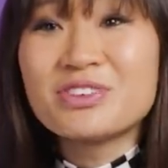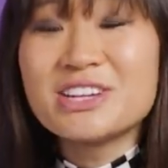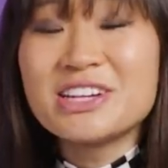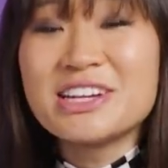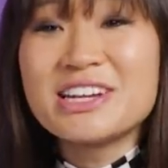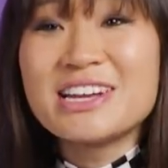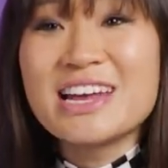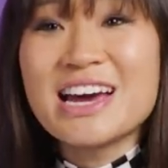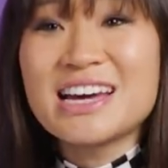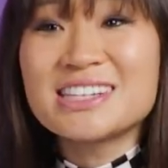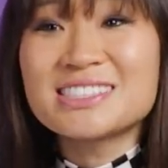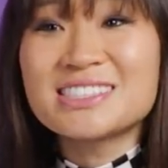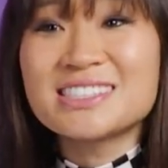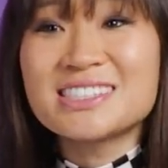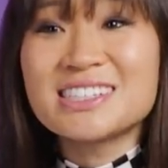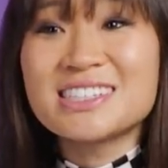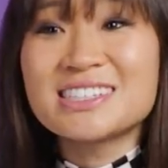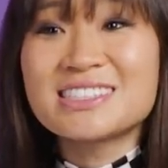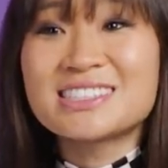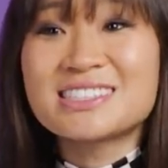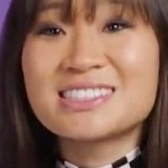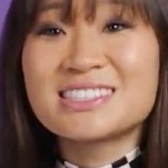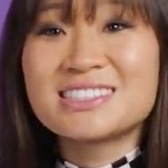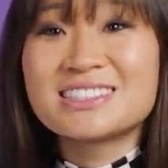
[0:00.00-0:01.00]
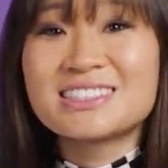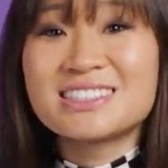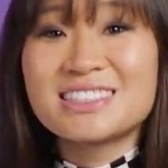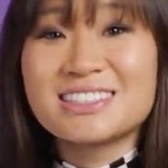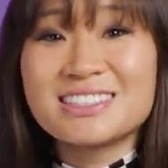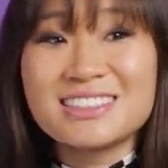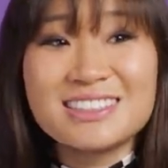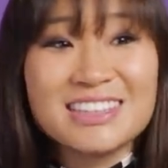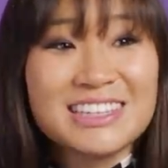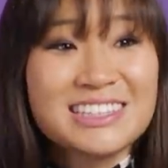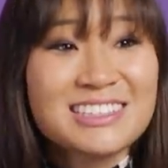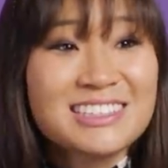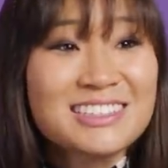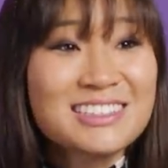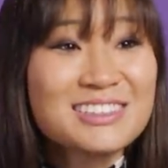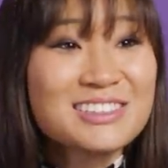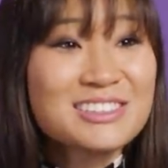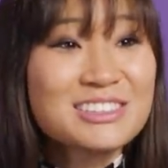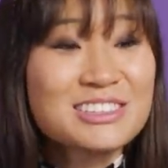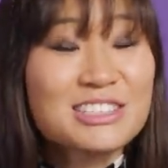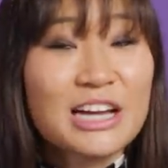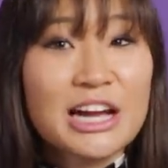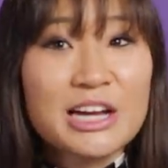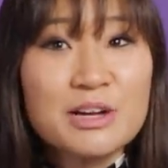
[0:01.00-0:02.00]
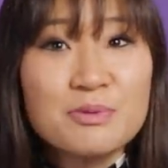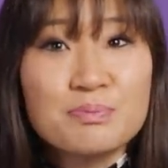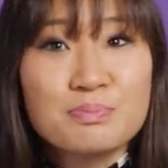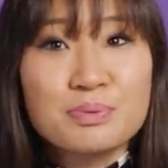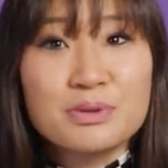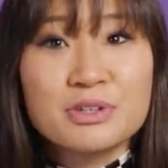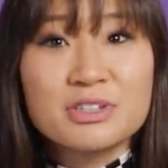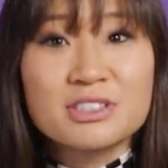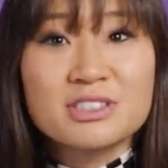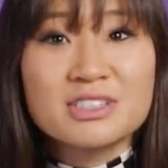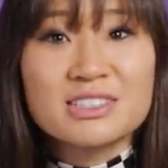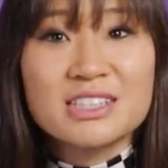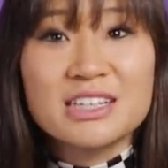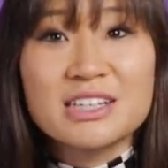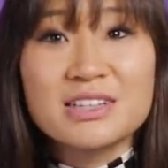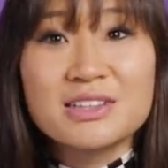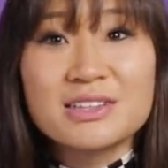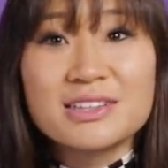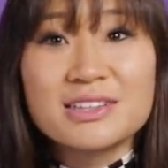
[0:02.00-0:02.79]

finessing since he, like, diapers, like,